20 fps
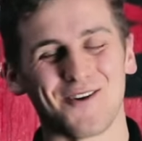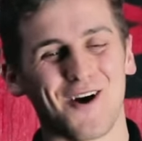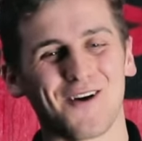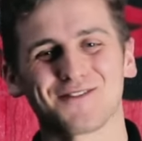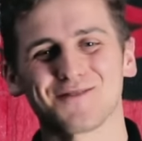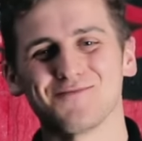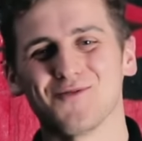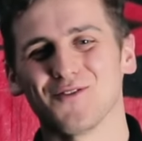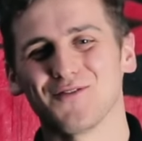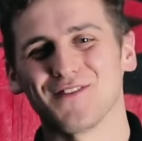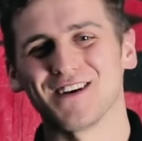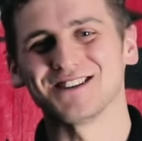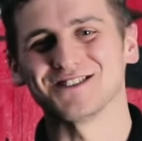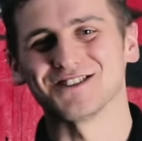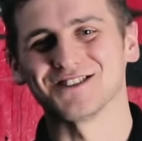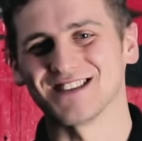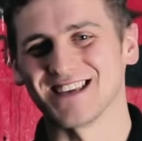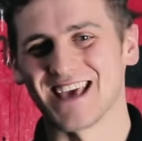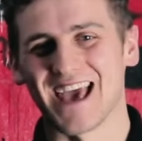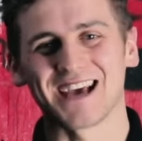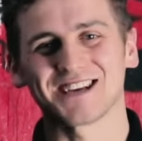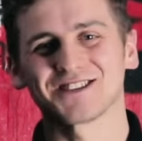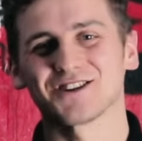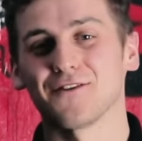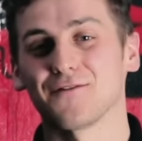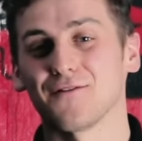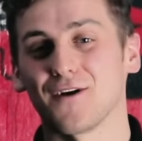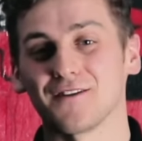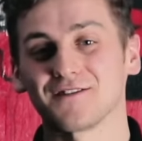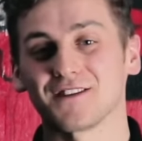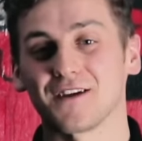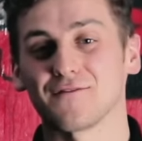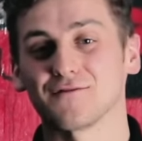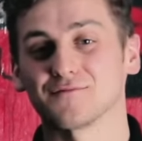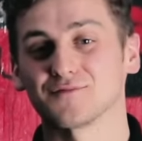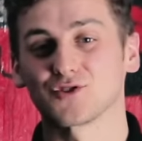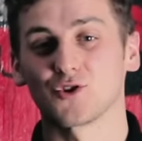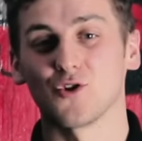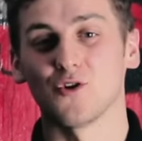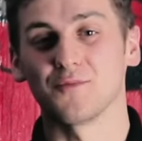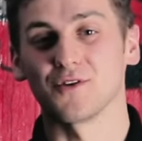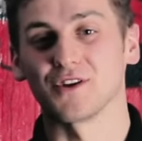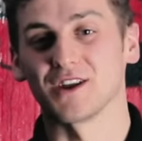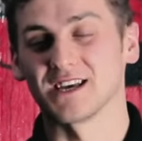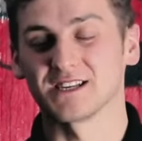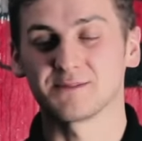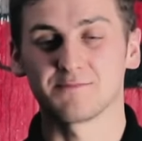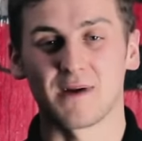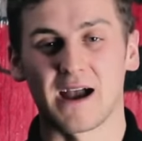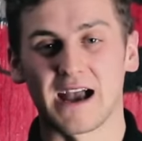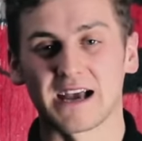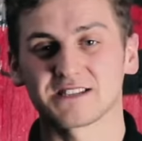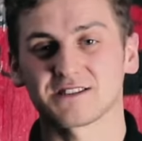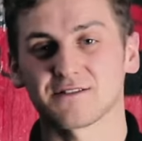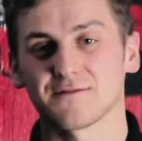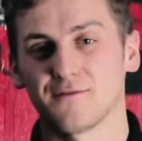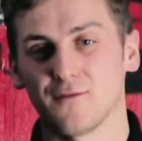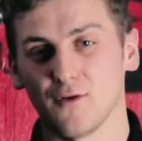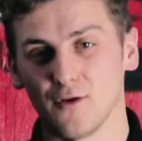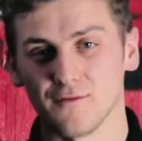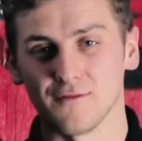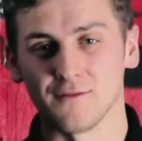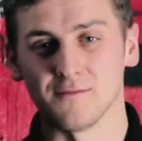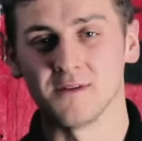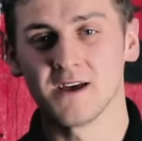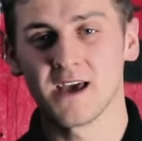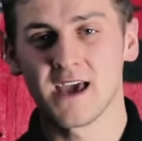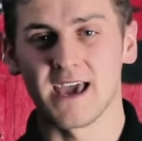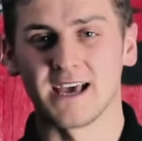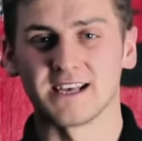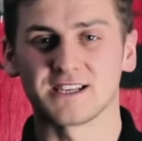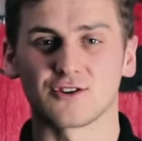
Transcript: If you're after more features, the XO510 from Scorpion is packed full of them.